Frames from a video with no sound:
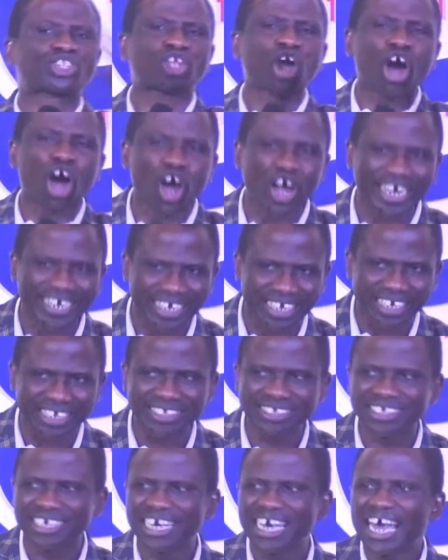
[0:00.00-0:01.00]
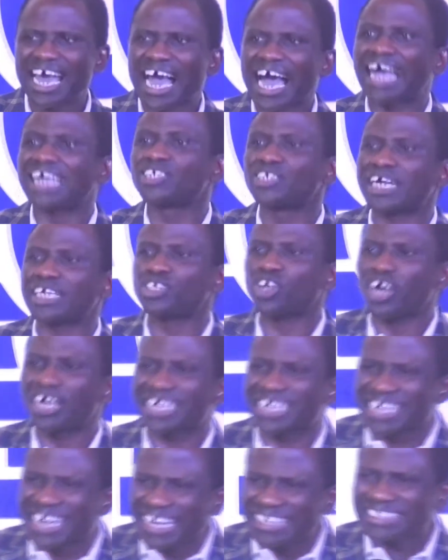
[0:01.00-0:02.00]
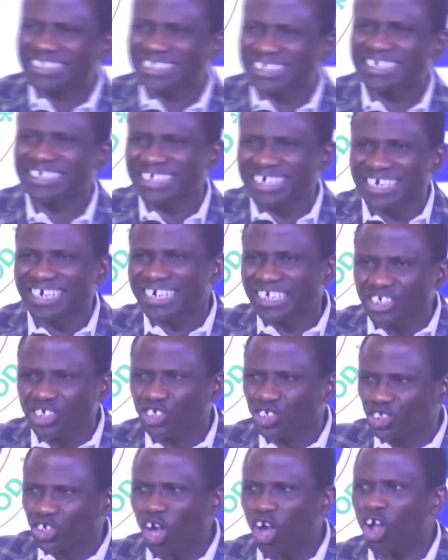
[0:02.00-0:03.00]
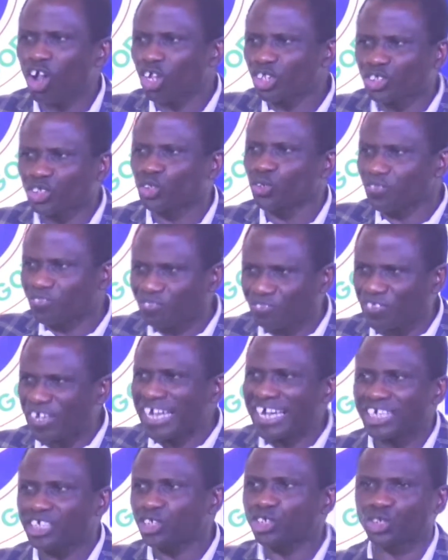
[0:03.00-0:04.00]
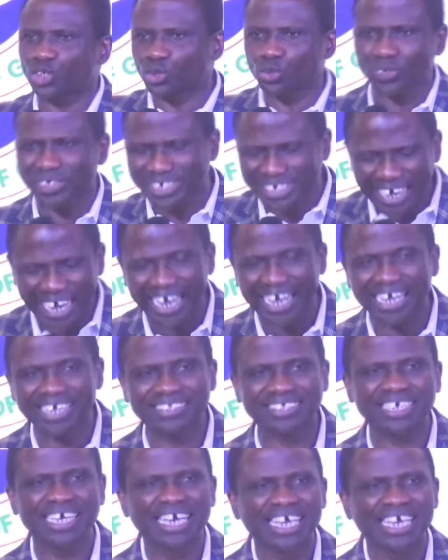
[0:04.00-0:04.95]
toiling and you are not getting the results you think you should get